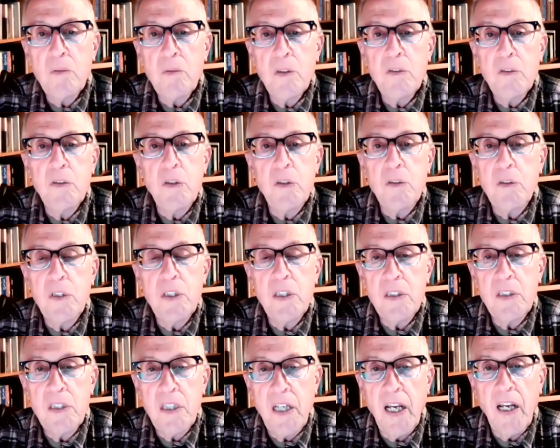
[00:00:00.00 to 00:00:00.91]
jury
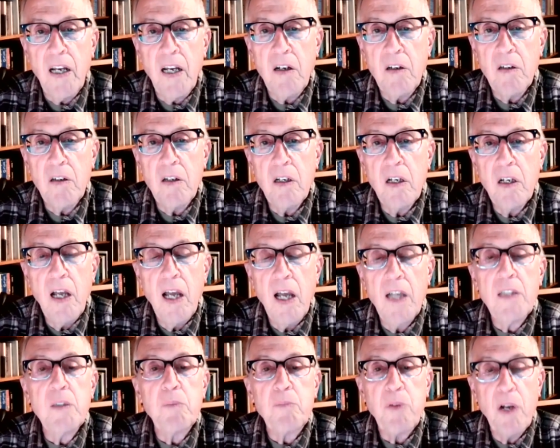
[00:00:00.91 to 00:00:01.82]
didn't care,
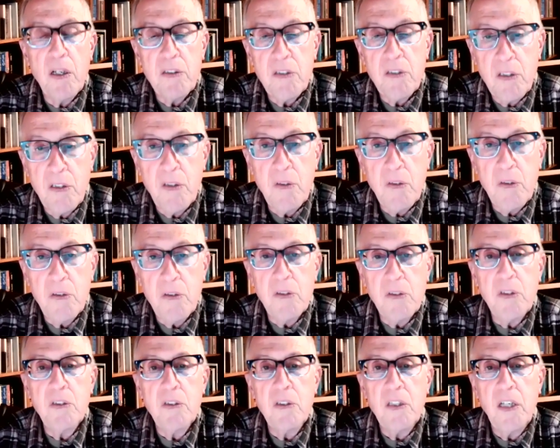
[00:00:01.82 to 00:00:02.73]
and the prosecutors
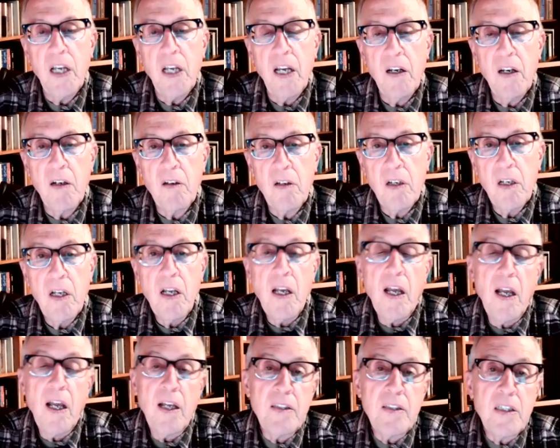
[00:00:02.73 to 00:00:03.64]
didn't care,
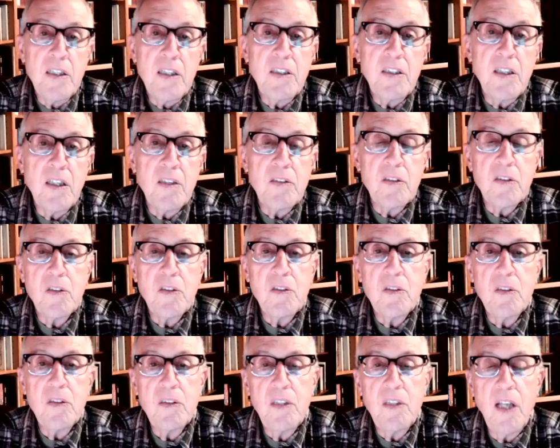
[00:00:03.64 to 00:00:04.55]
and they sentenced her
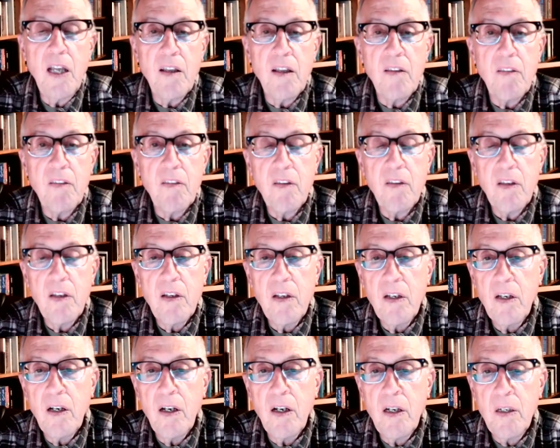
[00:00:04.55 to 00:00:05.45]
to death.
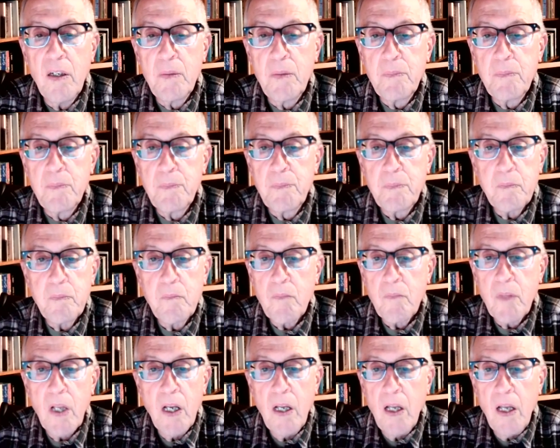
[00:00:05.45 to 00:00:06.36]
Um,
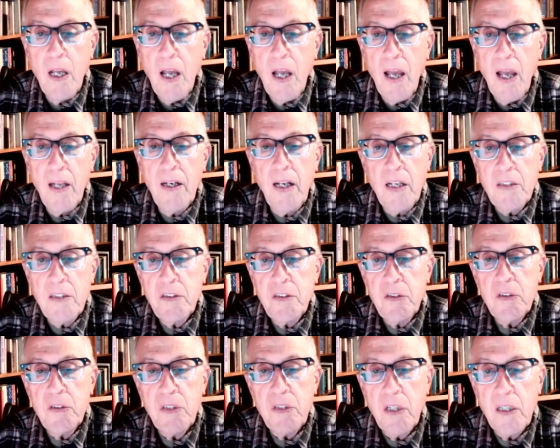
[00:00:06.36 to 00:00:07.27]
and as you
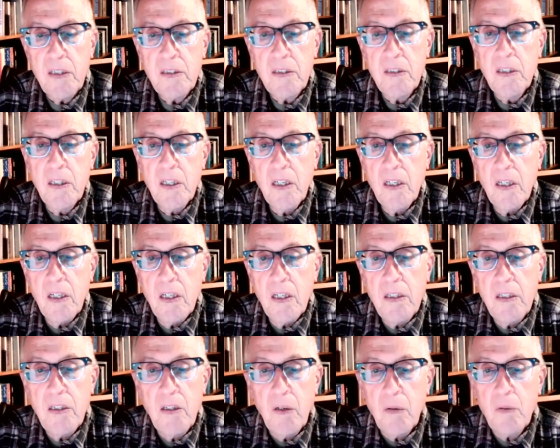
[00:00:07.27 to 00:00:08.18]
said,
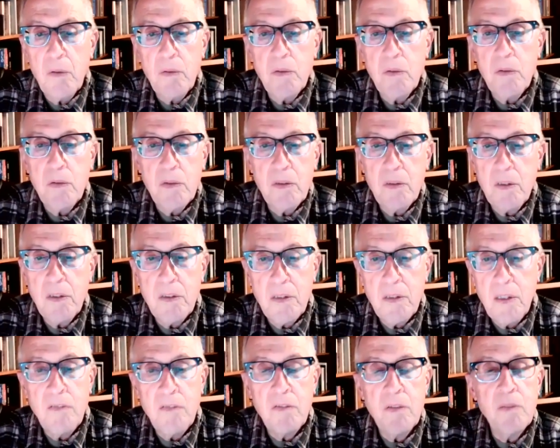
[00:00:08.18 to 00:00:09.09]
you know,
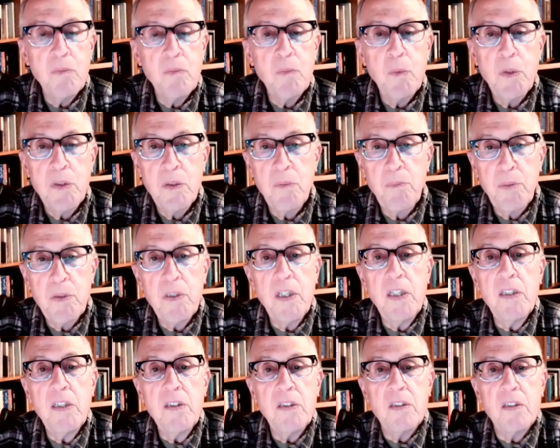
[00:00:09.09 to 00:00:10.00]
even with the
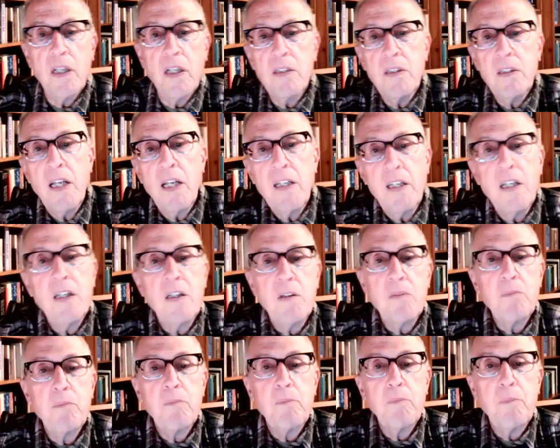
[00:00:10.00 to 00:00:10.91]
police like taking her